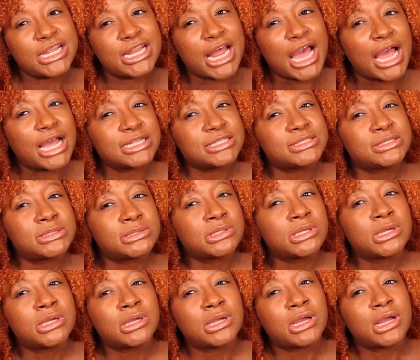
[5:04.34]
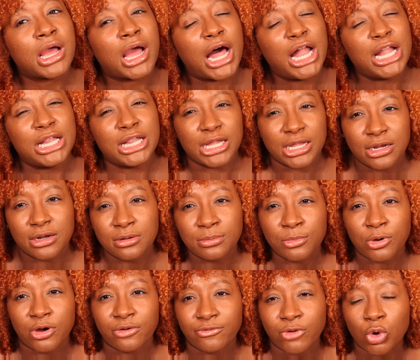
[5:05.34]
it has a little
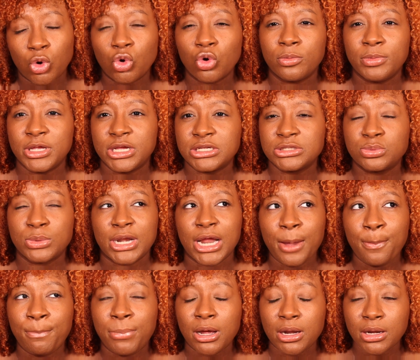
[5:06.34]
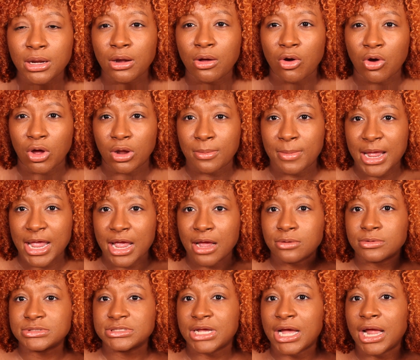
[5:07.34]
more of a hold, because when I put it on, my hair
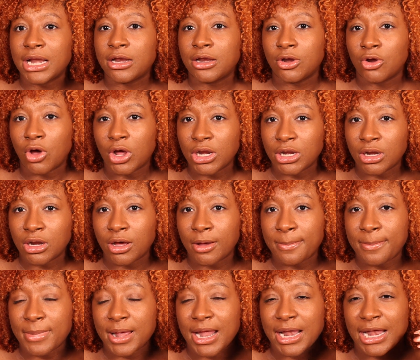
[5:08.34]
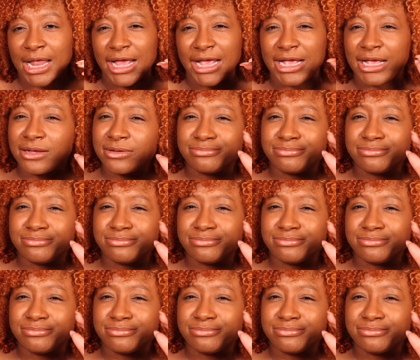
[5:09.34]
was kind of knotting up, like